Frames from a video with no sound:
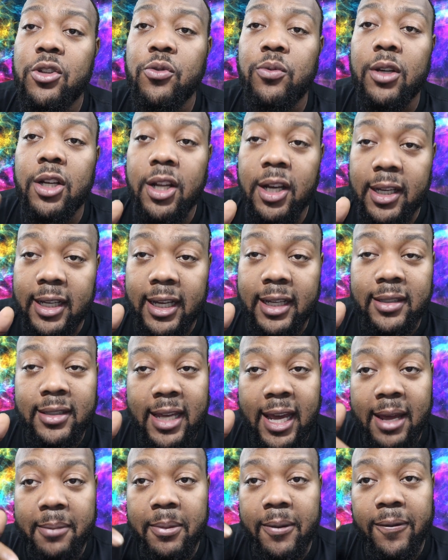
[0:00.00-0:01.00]
look at
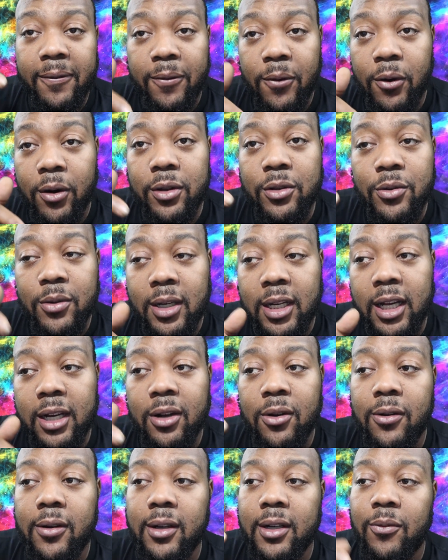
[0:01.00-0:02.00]
that before you
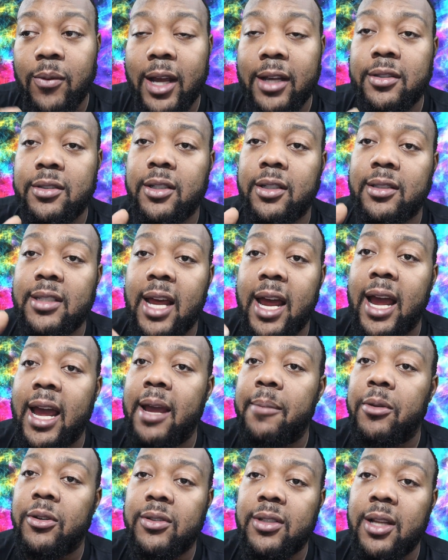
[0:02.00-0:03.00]
click on and waste your
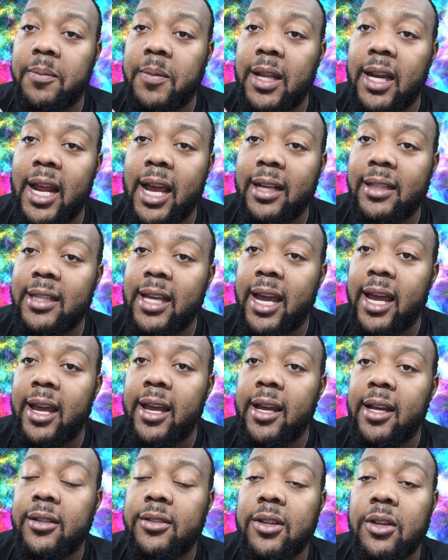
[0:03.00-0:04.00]
time or something like that,
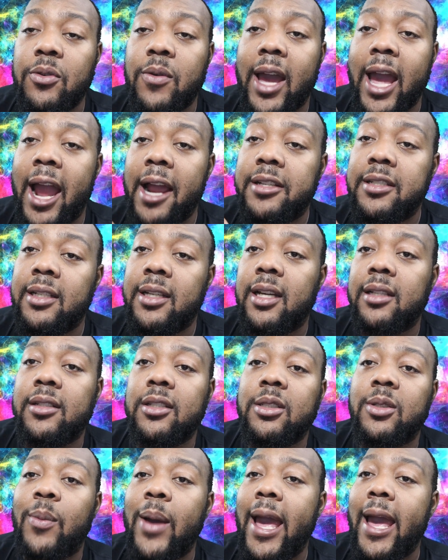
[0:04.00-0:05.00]
so you actually get the
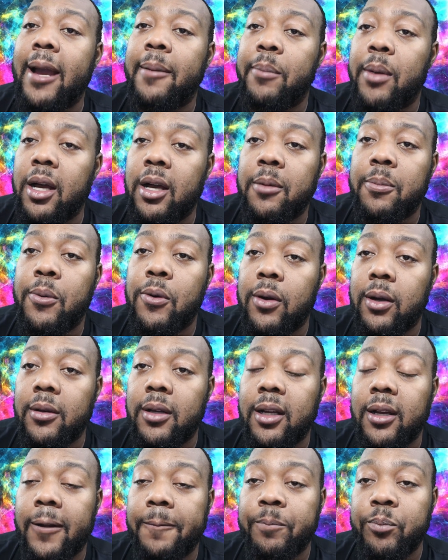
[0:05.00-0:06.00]
Swagbuck point.
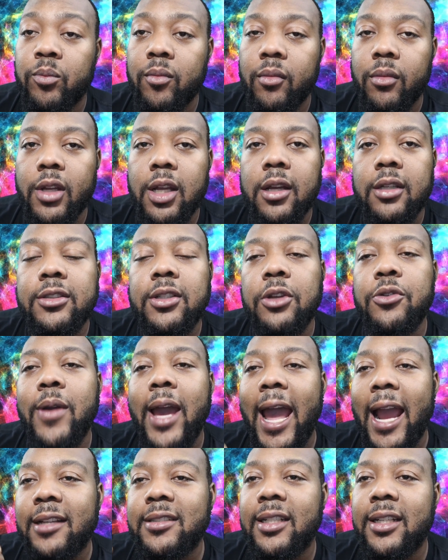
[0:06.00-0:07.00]
So you
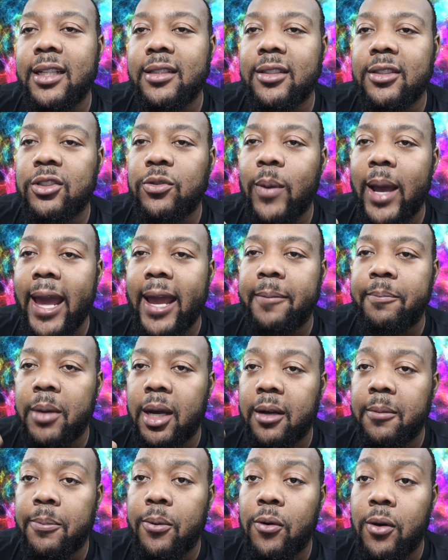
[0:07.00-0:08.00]
actually get the
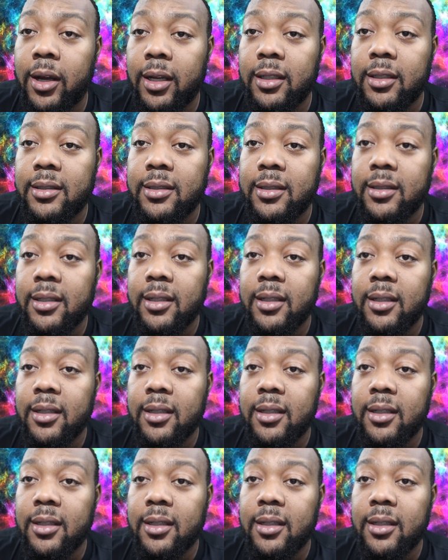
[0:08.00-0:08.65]
Swagbuck points.